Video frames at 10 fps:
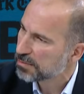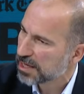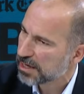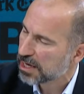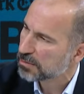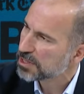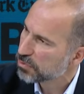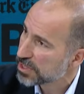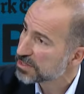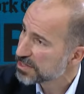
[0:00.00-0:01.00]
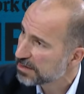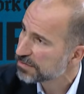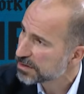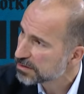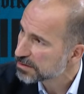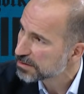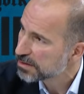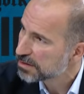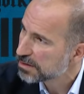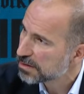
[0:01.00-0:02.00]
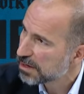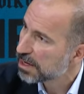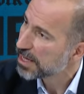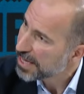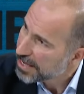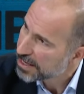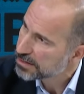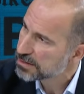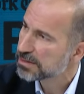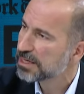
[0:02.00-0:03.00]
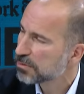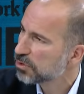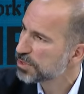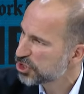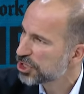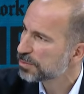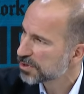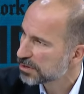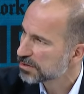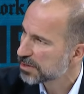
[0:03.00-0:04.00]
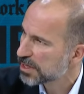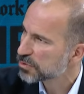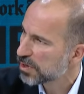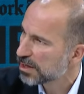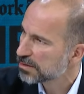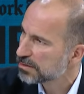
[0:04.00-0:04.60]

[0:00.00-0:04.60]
that element when it's safer, and it will be cheaper as well.